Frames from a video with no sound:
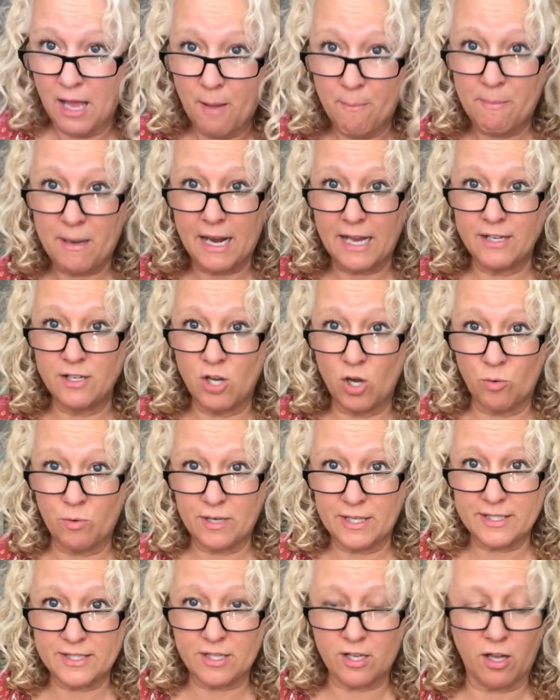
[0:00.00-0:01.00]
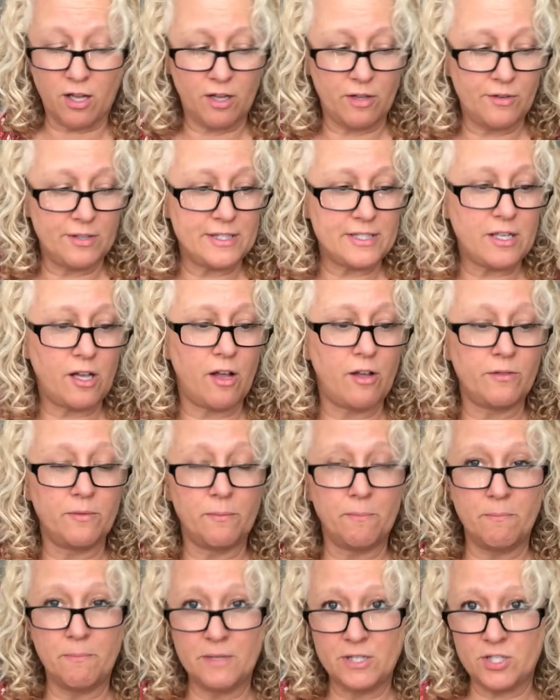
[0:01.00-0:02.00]
but I know what it's called. It's called
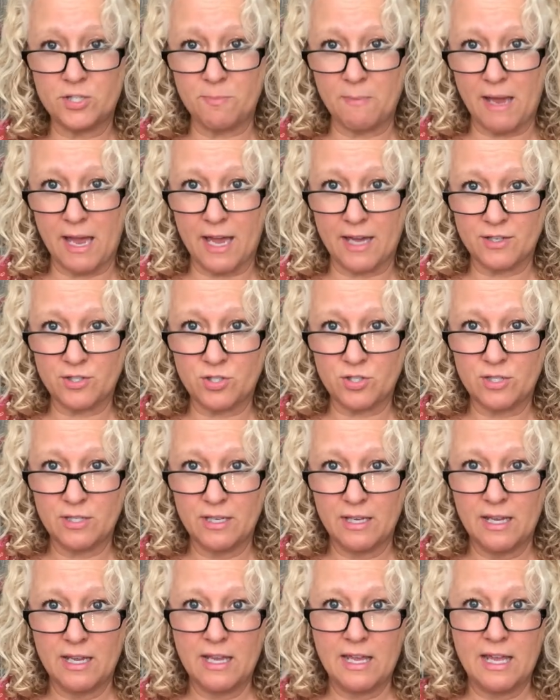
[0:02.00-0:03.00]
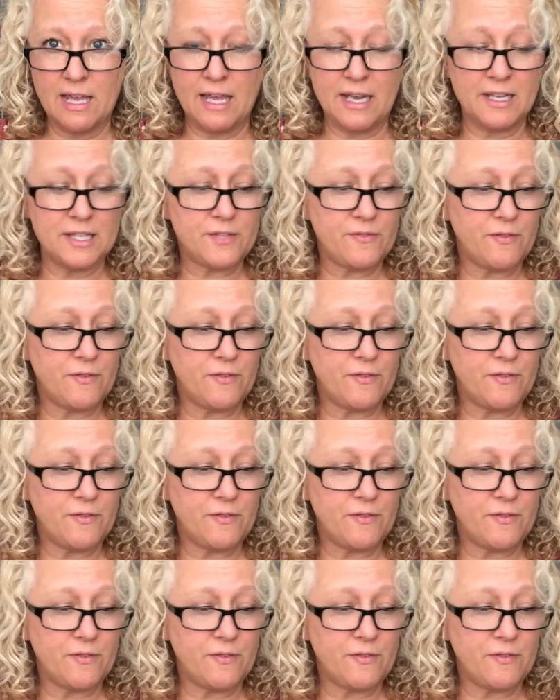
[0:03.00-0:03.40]
Mishmash and it's